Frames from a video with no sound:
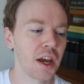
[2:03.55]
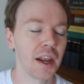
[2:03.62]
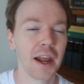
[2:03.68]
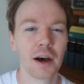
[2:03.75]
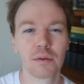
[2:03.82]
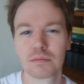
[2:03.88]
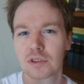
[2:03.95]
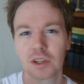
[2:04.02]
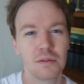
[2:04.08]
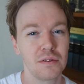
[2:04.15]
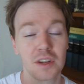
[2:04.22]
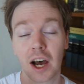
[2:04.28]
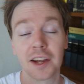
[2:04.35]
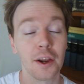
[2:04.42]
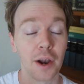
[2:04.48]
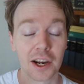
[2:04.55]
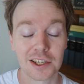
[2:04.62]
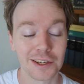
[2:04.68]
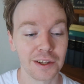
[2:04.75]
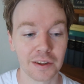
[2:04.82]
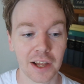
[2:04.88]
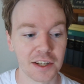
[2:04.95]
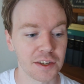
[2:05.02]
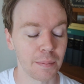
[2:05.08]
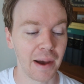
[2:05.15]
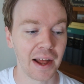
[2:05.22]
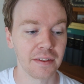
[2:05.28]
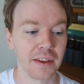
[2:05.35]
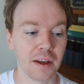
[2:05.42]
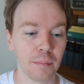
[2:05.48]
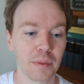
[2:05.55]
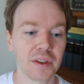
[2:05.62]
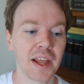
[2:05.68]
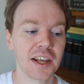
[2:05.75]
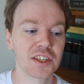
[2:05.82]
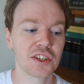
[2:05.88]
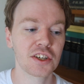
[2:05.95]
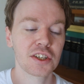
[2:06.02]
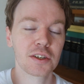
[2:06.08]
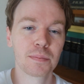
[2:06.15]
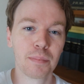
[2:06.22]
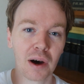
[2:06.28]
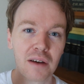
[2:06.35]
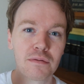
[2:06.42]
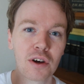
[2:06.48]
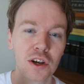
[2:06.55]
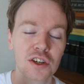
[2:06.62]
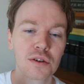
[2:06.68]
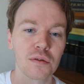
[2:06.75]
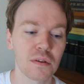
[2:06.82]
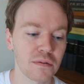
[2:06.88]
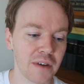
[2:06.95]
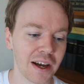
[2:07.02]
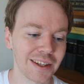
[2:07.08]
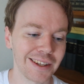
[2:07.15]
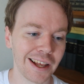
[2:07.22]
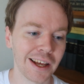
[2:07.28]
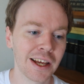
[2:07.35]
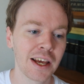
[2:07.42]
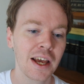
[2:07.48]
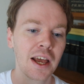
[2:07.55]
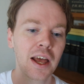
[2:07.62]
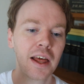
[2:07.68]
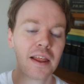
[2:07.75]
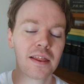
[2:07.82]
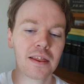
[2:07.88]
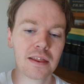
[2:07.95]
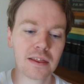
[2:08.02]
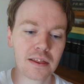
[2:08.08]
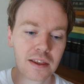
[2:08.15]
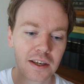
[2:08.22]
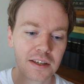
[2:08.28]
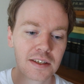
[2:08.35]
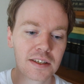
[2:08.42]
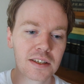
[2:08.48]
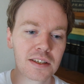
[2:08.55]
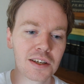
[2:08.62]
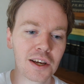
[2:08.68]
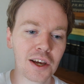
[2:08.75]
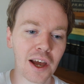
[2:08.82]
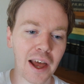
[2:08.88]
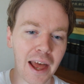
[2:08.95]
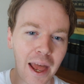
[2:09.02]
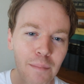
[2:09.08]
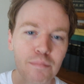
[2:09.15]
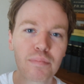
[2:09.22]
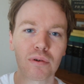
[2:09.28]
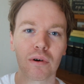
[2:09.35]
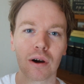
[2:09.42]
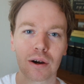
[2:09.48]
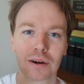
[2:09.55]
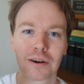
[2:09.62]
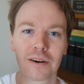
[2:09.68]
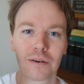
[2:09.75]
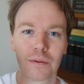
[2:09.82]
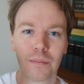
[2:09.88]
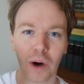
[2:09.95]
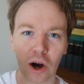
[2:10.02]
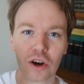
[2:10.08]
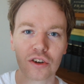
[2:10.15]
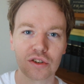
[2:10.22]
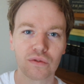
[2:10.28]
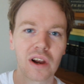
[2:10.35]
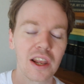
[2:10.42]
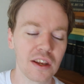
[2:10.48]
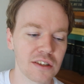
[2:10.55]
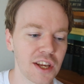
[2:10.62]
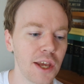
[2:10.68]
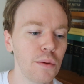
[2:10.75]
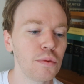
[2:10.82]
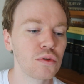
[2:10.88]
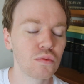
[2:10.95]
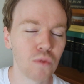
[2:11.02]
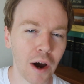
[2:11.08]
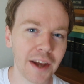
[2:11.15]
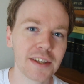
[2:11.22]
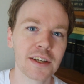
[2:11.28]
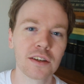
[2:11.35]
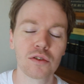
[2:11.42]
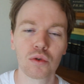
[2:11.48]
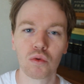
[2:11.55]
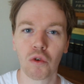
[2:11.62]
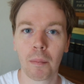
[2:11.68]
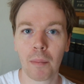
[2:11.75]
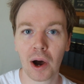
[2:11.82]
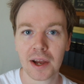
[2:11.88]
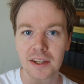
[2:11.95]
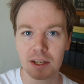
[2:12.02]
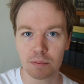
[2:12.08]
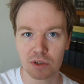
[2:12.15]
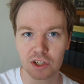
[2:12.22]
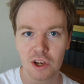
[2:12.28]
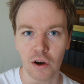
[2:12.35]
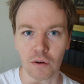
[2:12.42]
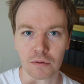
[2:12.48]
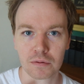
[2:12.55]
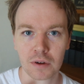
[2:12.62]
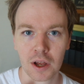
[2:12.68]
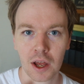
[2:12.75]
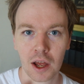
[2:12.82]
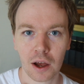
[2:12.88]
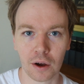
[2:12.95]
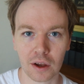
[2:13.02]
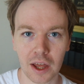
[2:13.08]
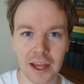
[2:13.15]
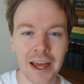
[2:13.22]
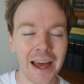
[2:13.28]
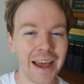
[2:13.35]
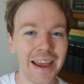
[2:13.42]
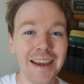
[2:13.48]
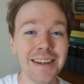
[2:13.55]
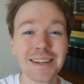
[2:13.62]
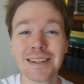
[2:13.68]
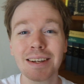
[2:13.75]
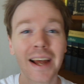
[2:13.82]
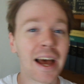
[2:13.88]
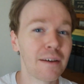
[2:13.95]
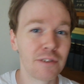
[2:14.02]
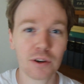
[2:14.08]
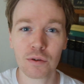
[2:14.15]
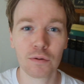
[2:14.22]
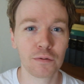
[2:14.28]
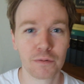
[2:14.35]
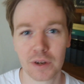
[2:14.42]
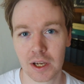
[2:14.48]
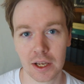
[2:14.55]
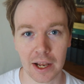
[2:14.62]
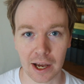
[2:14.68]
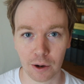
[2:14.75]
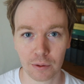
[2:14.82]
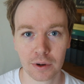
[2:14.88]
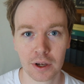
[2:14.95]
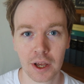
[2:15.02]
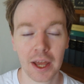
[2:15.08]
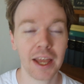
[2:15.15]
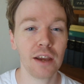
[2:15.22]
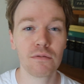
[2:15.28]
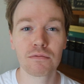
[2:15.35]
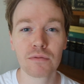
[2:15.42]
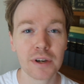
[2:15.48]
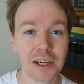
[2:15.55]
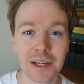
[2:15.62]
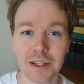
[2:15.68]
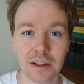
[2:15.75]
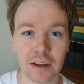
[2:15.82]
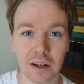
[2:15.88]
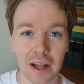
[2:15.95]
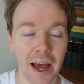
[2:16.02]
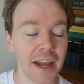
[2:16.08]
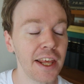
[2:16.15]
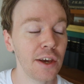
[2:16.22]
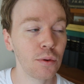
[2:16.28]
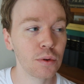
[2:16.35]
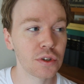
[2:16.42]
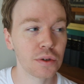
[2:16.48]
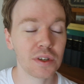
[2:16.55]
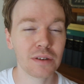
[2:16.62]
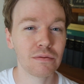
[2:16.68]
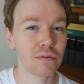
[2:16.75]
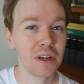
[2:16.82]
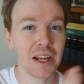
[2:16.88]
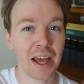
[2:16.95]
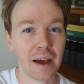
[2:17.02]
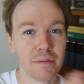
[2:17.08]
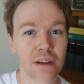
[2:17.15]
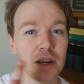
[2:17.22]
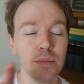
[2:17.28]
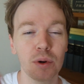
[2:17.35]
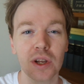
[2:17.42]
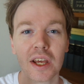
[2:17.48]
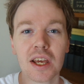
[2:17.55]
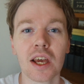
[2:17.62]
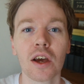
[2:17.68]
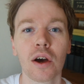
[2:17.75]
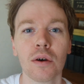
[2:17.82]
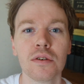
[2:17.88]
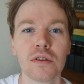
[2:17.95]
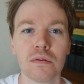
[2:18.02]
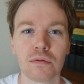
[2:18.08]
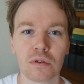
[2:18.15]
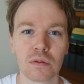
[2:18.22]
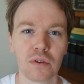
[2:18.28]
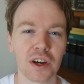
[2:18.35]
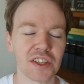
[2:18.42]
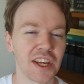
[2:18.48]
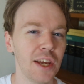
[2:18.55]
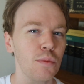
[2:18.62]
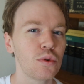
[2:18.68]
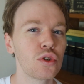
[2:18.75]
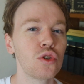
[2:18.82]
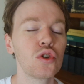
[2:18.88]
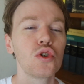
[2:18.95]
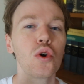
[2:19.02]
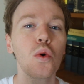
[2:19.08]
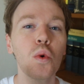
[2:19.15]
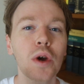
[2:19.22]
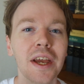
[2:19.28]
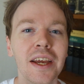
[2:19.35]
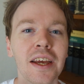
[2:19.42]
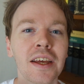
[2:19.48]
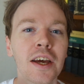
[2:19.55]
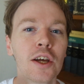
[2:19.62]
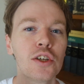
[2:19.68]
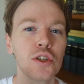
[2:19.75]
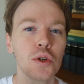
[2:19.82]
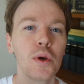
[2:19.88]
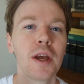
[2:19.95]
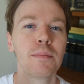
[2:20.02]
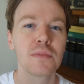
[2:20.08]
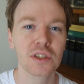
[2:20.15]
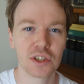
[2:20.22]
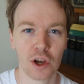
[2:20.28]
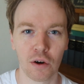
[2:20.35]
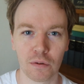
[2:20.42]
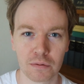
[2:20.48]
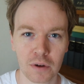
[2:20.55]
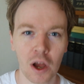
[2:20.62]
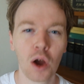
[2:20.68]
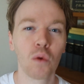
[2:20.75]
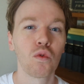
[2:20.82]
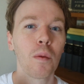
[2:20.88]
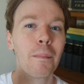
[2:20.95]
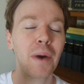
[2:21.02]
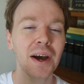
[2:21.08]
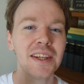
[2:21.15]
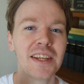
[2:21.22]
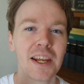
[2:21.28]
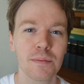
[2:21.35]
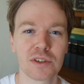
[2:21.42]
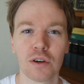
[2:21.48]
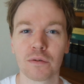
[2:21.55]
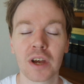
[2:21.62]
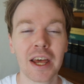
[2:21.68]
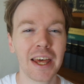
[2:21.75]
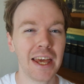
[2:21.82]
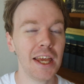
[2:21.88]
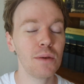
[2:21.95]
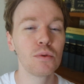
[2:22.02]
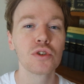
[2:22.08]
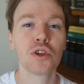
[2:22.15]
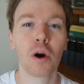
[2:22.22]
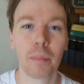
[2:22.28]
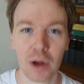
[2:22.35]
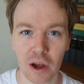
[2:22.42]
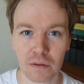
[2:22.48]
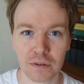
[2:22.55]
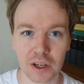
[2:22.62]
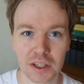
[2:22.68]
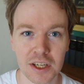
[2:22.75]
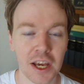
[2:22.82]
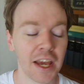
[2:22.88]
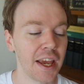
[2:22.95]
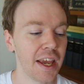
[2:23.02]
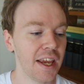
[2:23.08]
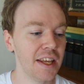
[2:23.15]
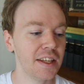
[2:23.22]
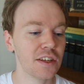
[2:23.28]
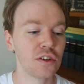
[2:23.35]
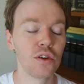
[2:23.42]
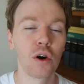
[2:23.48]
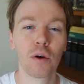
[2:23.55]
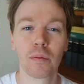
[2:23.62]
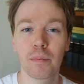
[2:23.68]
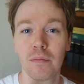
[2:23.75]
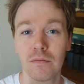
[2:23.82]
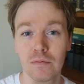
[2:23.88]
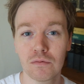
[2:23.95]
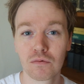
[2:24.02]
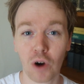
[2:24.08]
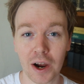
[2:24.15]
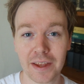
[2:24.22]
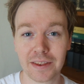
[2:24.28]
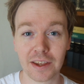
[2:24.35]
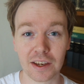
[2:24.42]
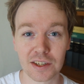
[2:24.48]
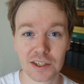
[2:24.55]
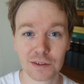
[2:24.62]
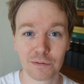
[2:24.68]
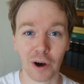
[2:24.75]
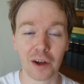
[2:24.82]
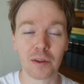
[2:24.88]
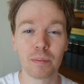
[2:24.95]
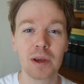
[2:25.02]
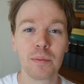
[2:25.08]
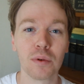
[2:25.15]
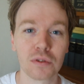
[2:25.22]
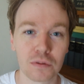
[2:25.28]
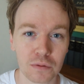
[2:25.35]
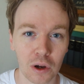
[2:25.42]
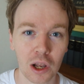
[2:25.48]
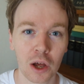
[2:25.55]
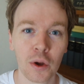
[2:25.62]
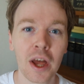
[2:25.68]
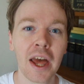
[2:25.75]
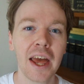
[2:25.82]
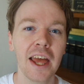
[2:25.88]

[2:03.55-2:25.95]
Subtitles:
Now, so I don't actually think that's a bad thing, but that's just by virtue of the fact that this emperor, Marcus Aurelius, he was writing to remind himself, okay? He didn't have it all figured out. He really didn't. And he also didn't really have anybody he could go to for advice. He was talking to himself, reminding himself. He was not perfect. He did not write this for other people to follow.